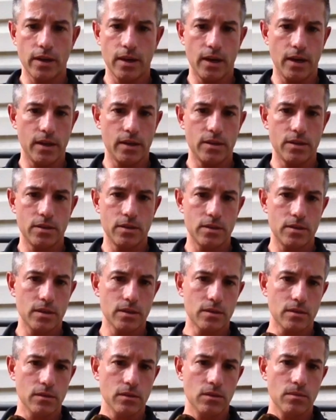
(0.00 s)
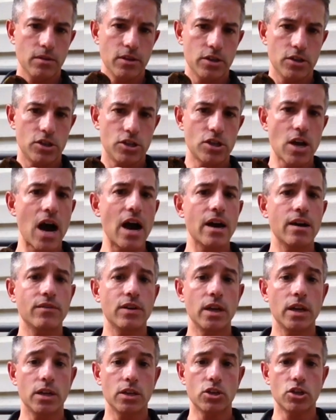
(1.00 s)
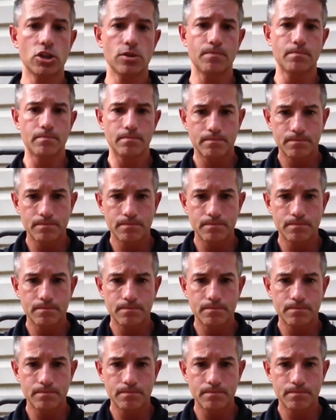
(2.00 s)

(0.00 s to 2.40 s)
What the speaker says: gauge, just a little bit shy of an inch.